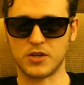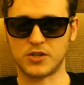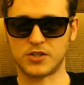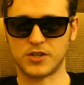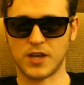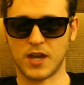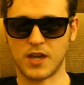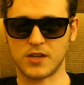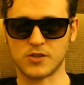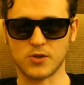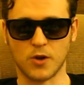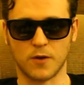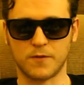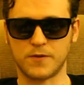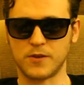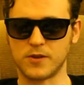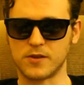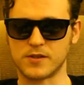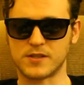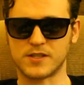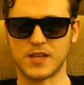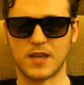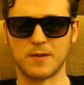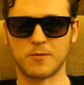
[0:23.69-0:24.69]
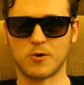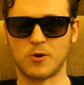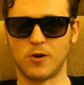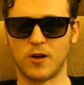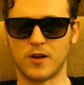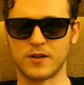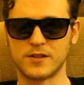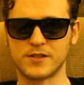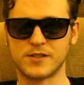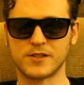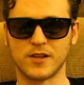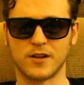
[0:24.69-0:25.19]
shades offer you the same
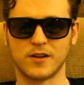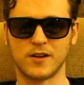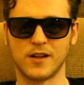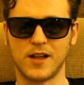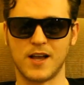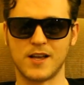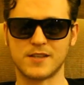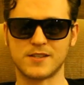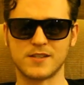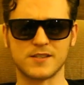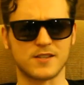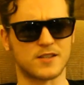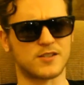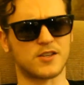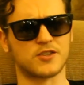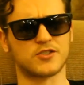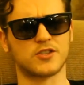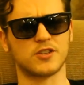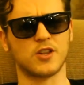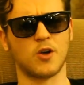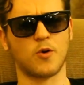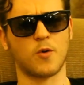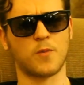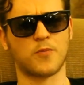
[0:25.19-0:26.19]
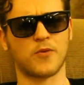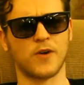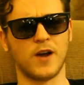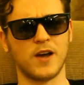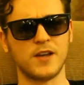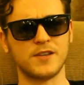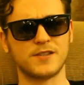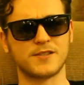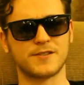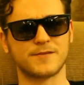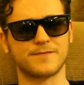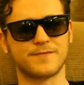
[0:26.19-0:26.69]
quality sunglasses at such a lower
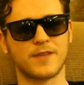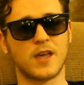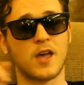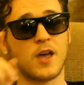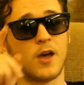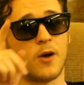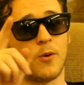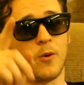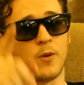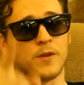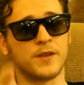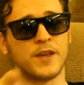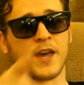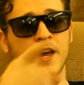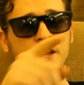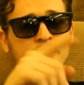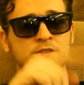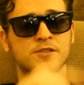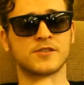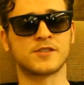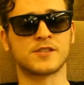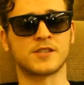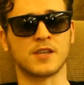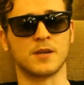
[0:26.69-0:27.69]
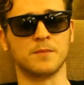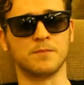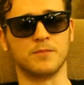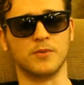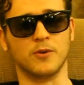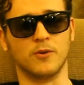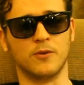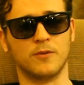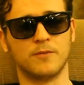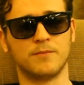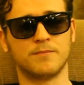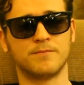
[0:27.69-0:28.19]
price? Well, the answer's simple.
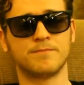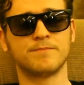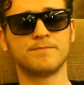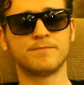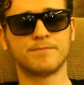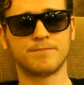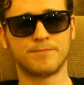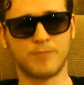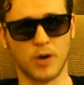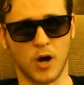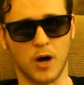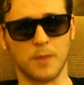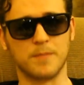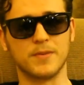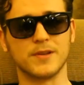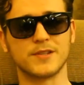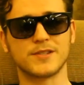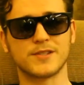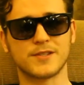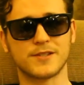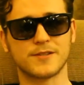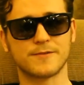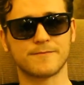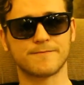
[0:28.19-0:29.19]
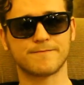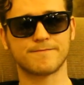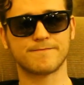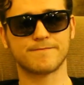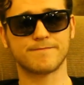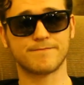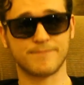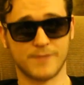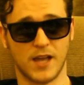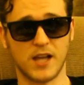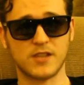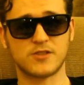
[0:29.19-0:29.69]
Puppets.
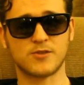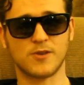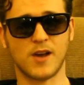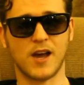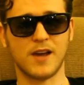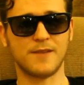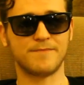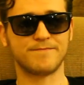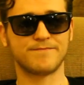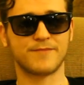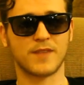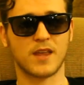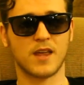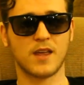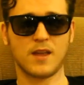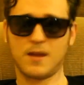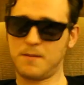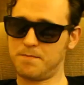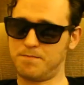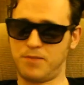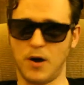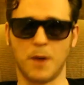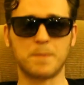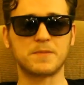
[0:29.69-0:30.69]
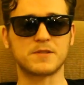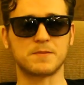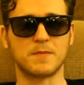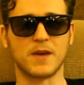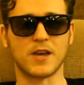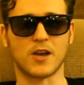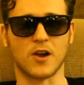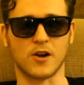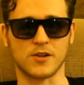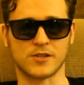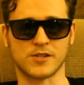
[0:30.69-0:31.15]
That's right. Puppets make our